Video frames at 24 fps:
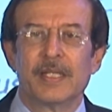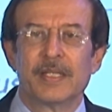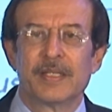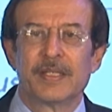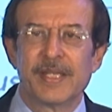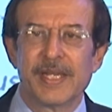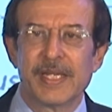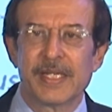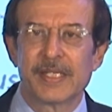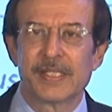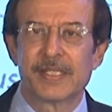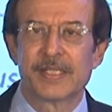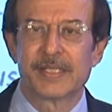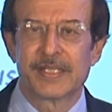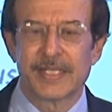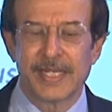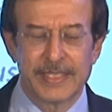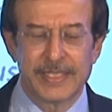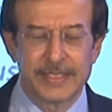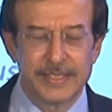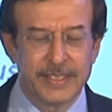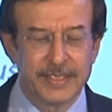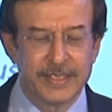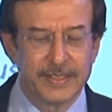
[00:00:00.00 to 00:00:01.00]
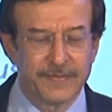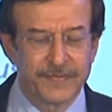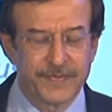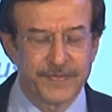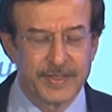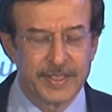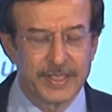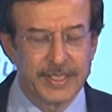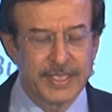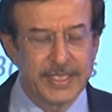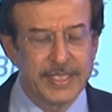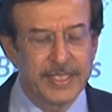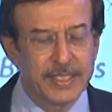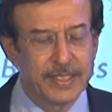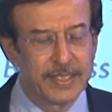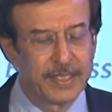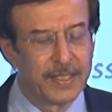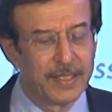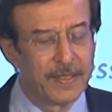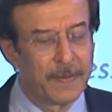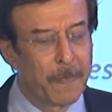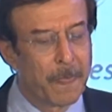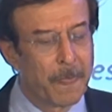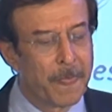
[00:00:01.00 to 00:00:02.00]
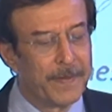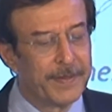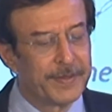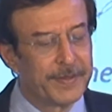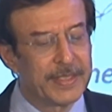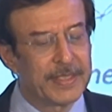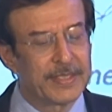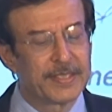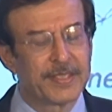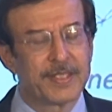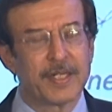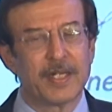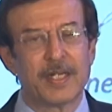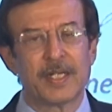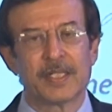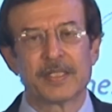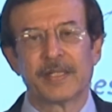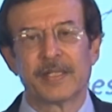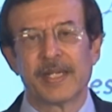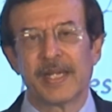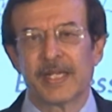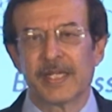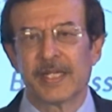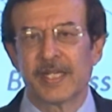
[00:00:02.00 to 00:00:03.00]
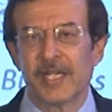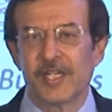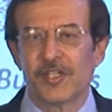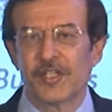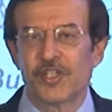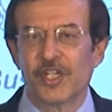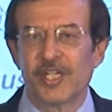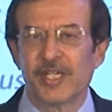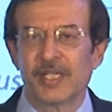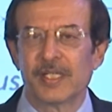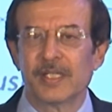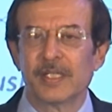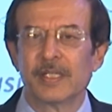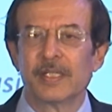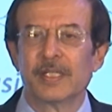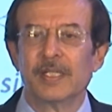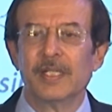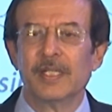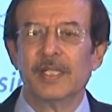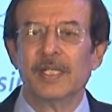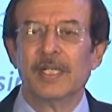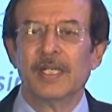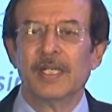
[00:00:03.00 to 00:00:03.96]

things slightly differently. They start engaging